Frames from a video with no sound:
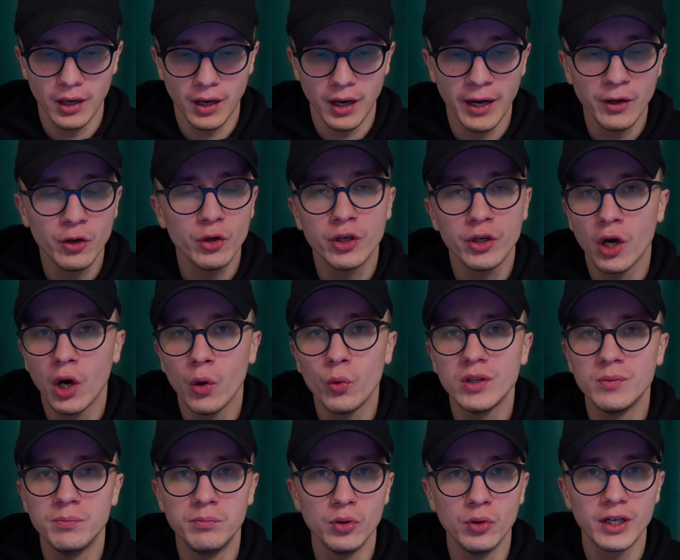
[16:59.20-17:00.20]
could go
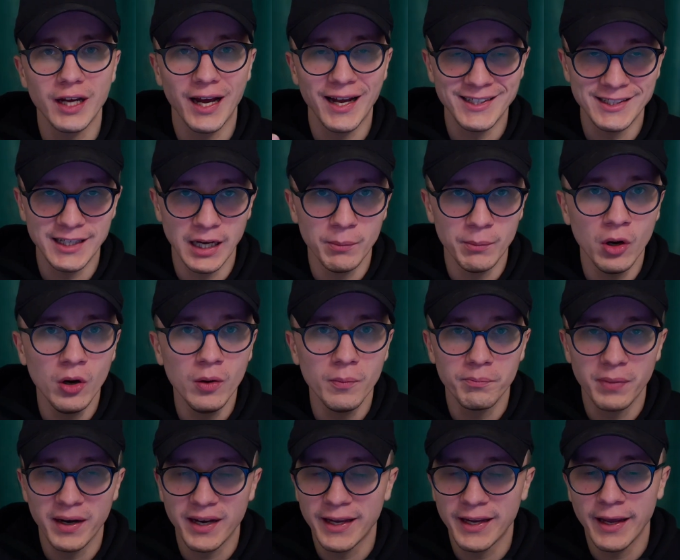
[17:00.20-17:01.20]
with book a demo,
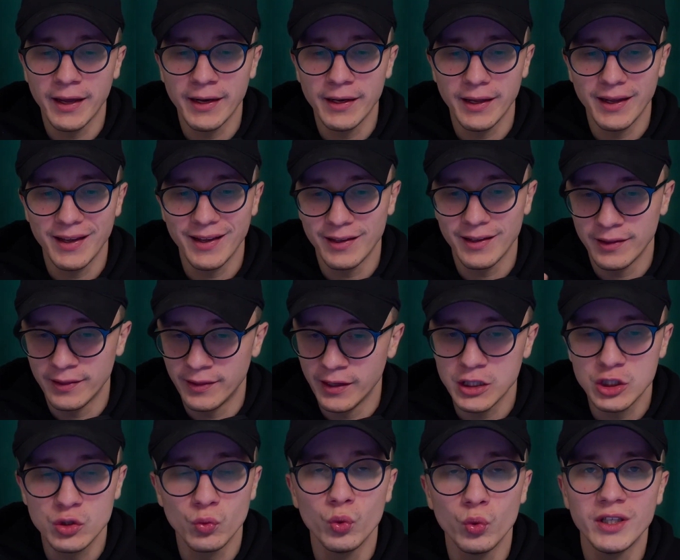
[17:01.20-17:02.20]
but again,
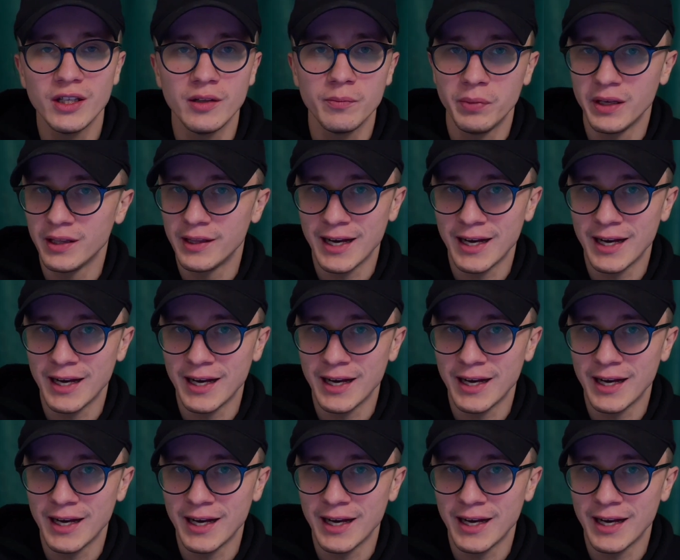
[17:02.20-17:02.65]
this wouldn't be that